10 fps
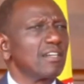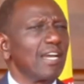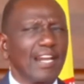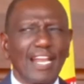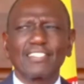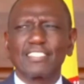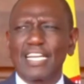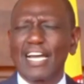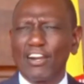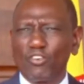And last
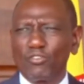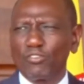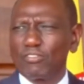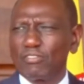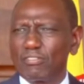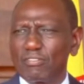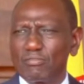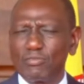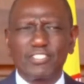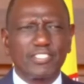year alone,
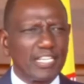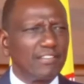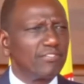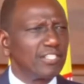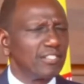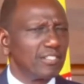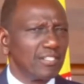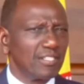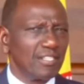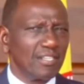we saved
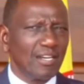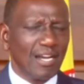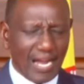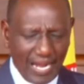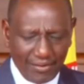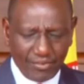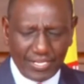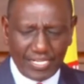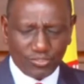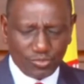
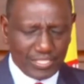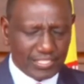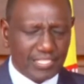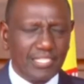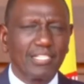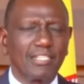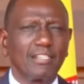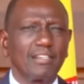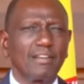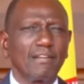120
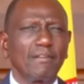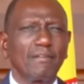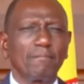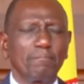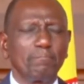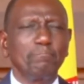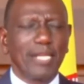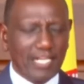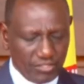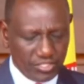
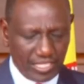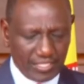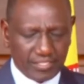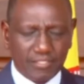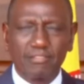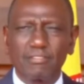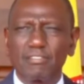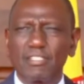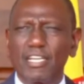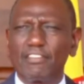billion shillings
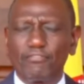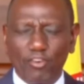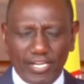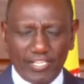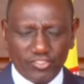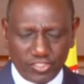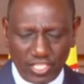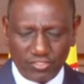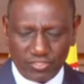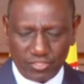in foreign
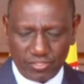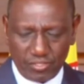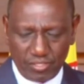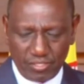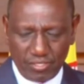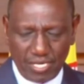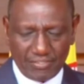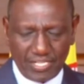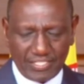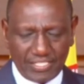exchange
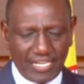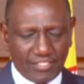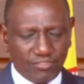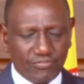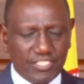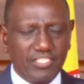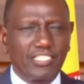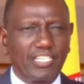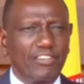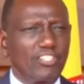as a result of this
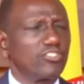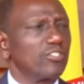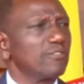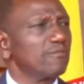intervention.